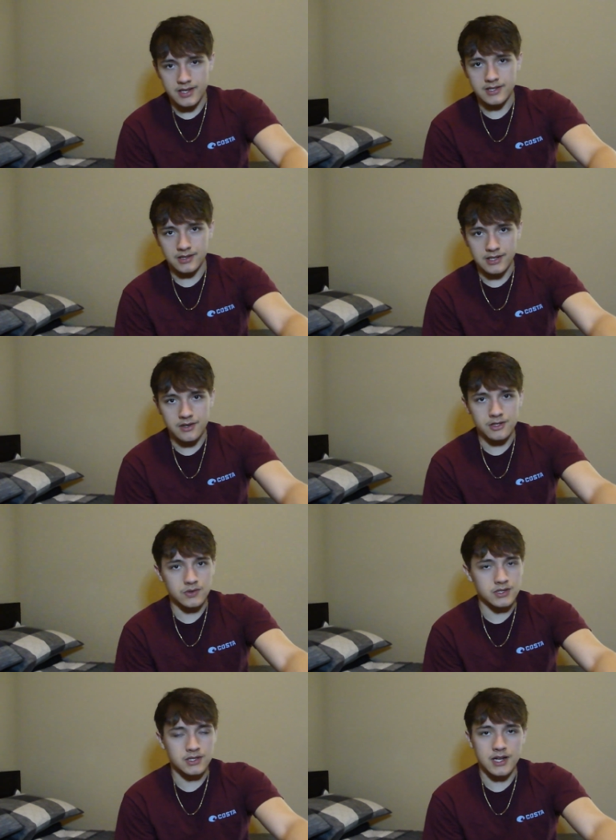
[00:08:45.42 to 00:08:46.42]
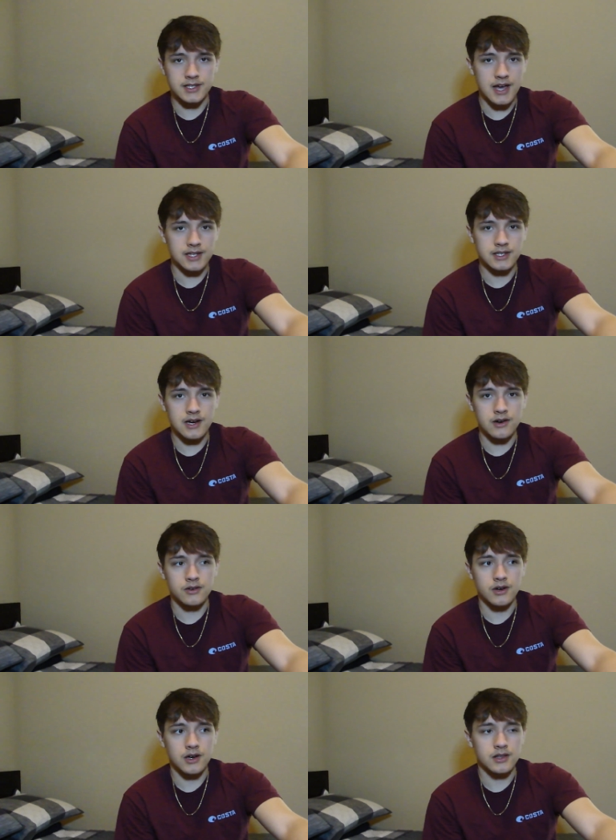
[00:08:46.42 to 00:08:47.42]
a linear switch, not a
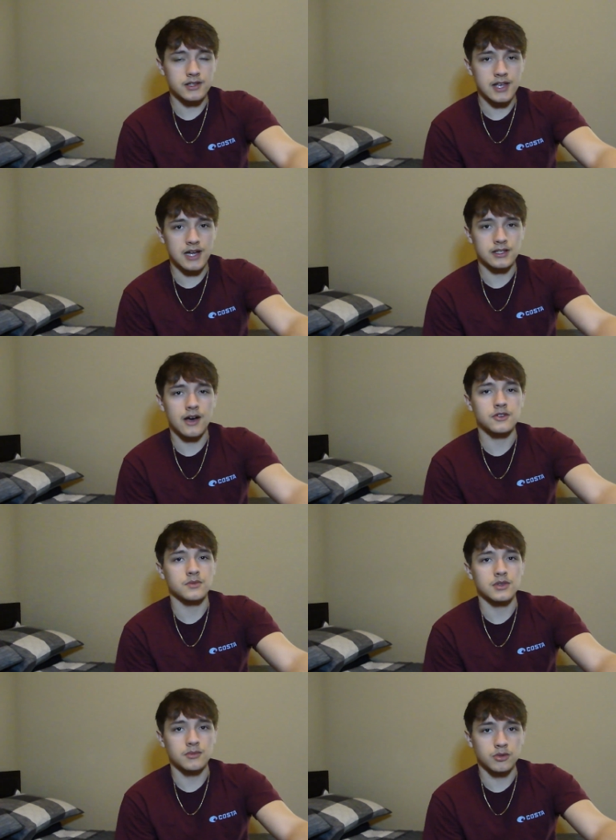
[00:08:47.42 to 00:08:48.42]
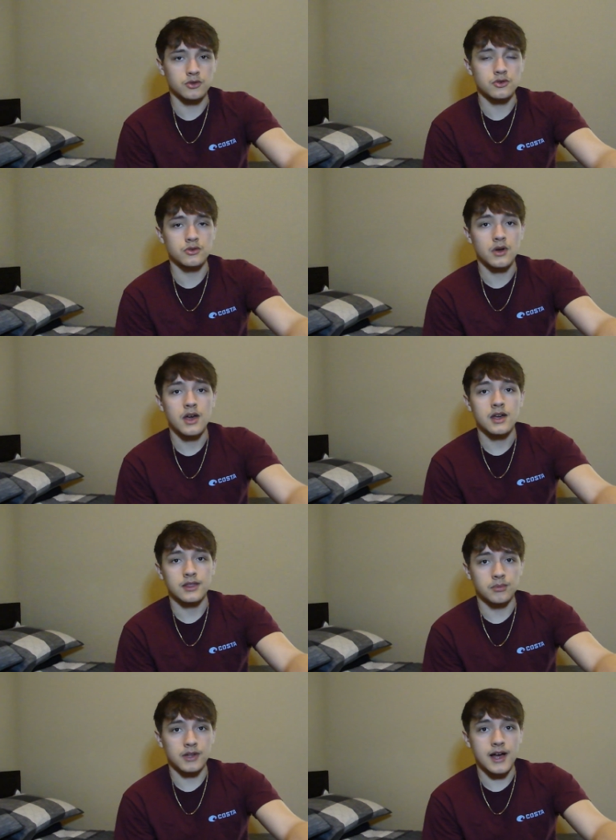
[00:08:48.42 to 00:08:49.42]
tactile. The tactiles would be the blue,
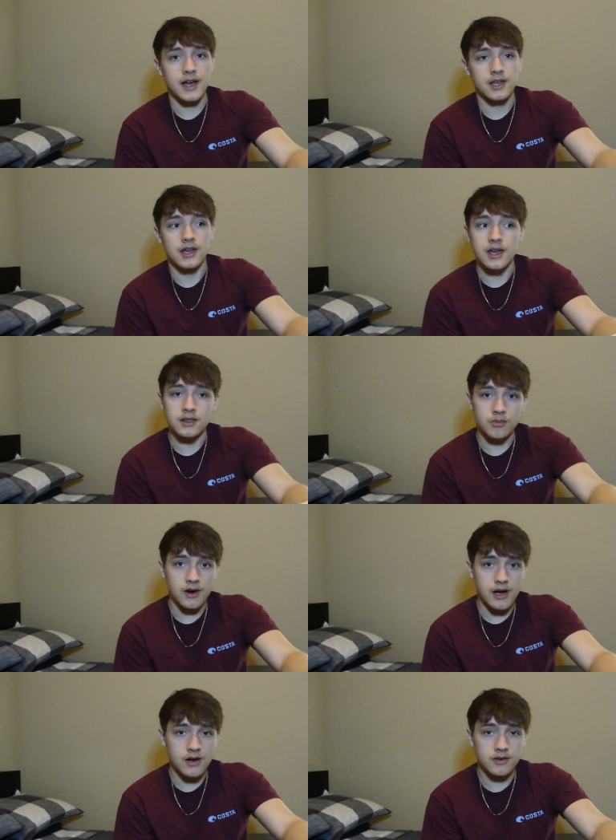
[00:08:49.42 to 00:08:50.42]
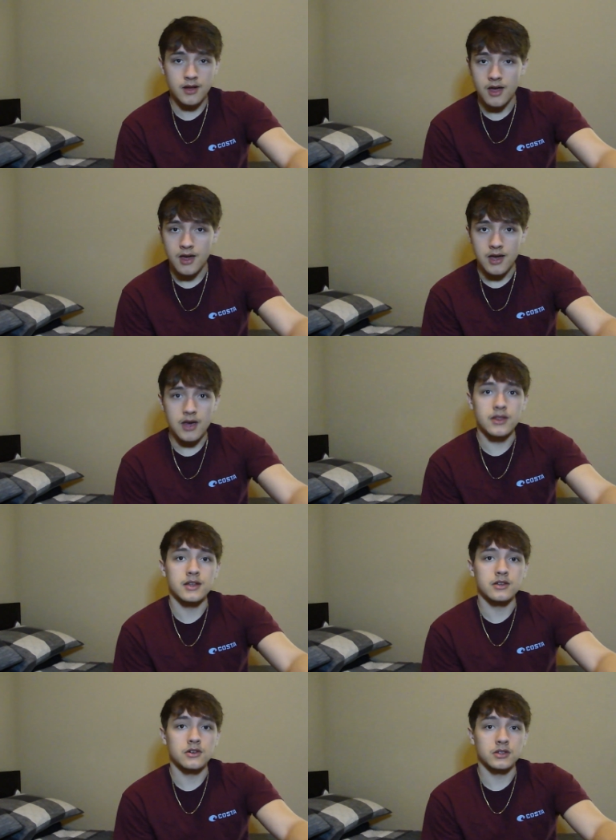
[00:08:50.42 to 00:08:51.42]
the black, and the brown. And
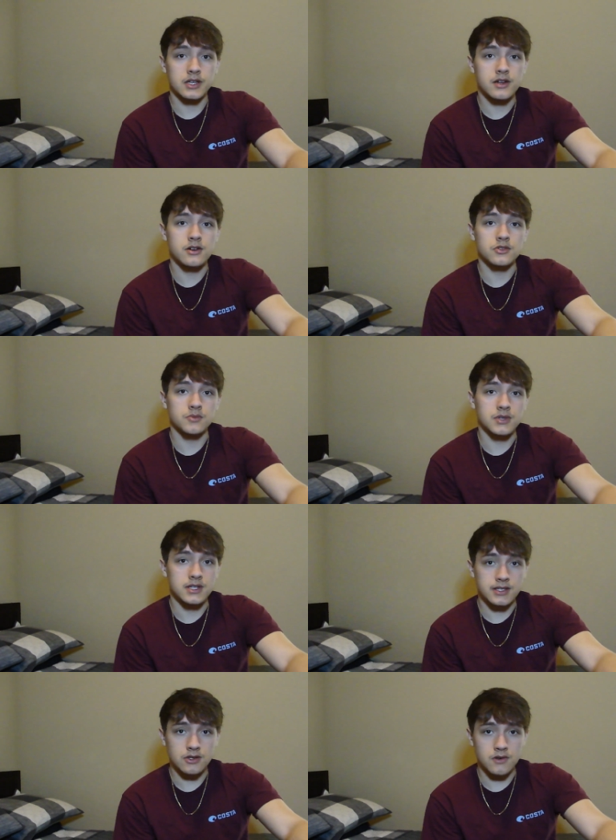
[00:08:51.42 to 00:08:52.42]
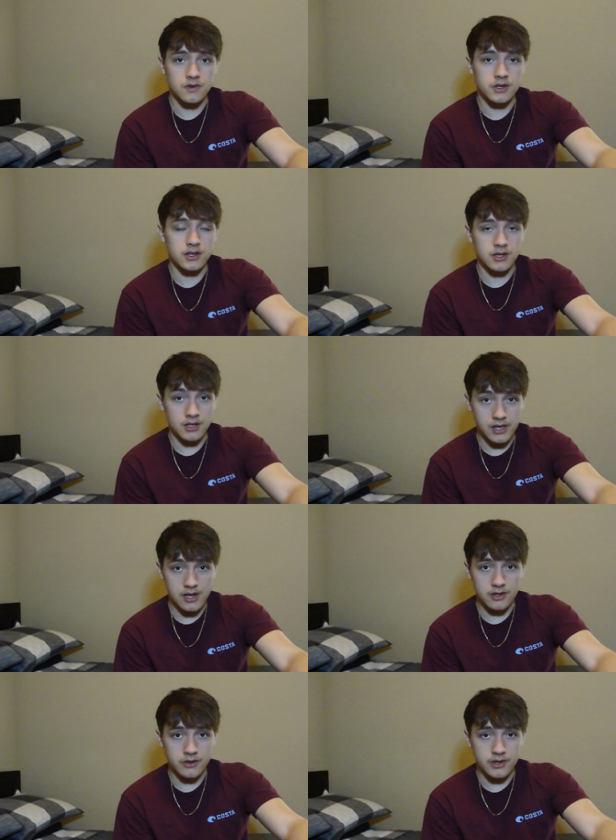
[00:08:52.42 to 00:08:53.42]
then your linears would be the silver, the
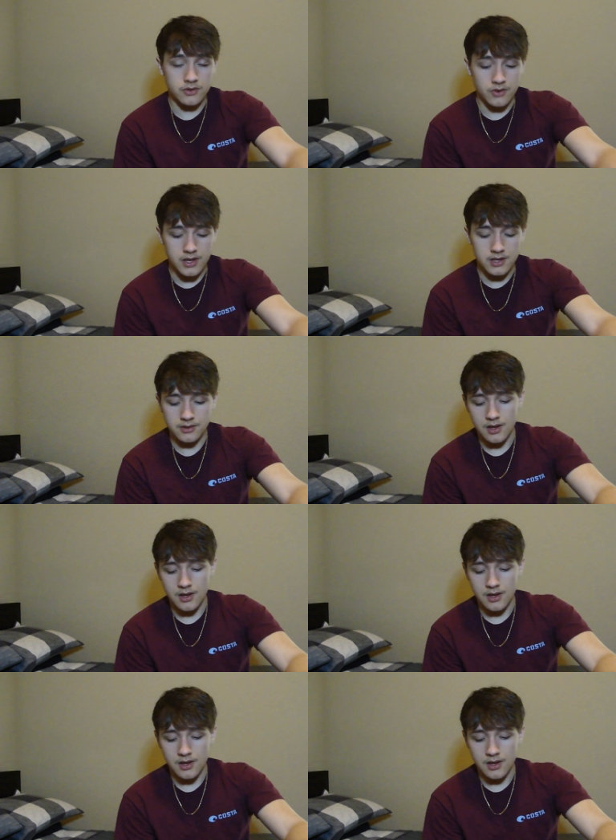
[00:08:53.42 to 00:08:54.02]
yellow, and the red.